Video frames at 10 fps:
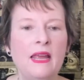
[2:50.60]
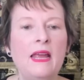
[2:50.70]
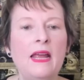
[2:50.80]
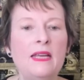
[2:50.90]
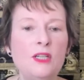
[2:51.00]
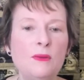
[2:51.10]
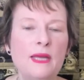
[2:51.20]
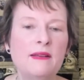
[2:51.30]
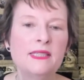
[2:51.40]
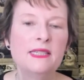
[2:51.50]
In
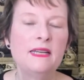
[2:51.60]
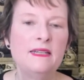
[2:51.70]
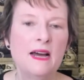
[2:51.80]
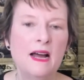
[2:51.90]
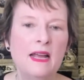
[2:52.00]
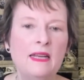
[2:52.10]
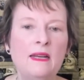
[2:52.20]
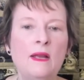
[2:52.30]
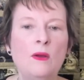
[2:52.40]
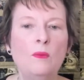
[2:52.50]
2009,
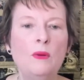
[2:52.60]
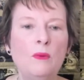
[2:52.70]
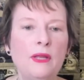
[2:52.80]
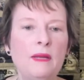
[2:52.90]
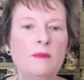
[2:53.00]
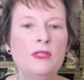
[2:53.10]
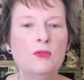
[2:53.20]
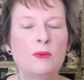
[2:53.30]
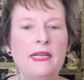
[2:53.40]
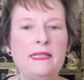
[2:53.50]
when William was
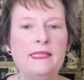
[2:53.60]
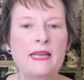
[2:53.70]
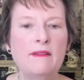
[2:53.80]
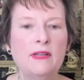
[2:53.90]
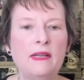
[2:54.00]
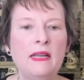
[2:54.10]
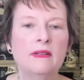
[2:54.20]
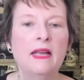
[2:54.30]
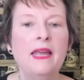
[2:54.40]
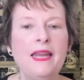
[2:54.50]
27,
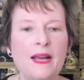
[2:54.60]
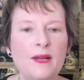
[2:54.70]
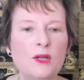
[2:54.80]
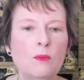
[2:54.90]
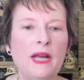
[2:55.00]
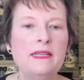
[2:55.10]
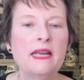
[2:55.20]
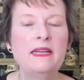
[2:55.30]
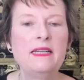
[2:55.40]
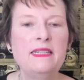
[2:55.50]
he underwent
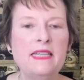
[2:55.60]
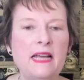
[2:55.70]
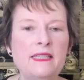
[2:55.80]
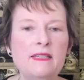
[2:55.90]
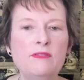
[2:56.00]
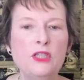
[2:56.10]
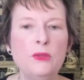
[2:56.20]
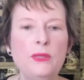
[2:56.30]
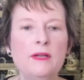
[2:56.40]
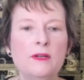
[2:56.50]
an intensive
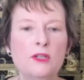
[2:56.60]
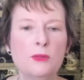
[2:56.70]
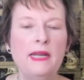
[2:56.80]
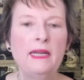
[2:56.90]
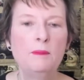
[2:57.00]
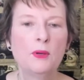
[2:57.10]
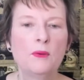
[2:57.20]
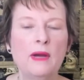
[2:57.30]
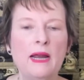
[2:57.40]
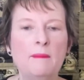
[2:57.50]
2-year training
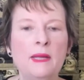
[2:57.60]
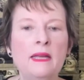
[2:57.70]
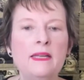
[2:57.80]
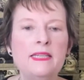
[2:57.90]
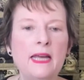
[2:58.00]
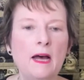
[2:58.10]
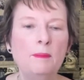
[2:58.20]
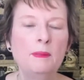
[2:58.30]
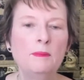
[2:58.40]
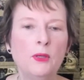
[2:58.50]
program to help
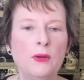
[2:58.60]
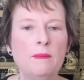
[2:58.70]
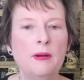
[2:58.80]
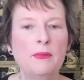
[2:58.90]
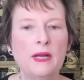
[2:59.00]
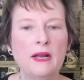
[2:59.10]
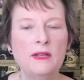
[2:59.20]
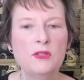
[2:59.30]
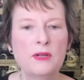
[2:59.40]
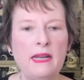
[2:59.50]
him learn about the
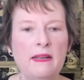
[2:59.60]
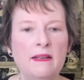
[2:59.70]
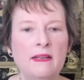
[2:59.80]
country.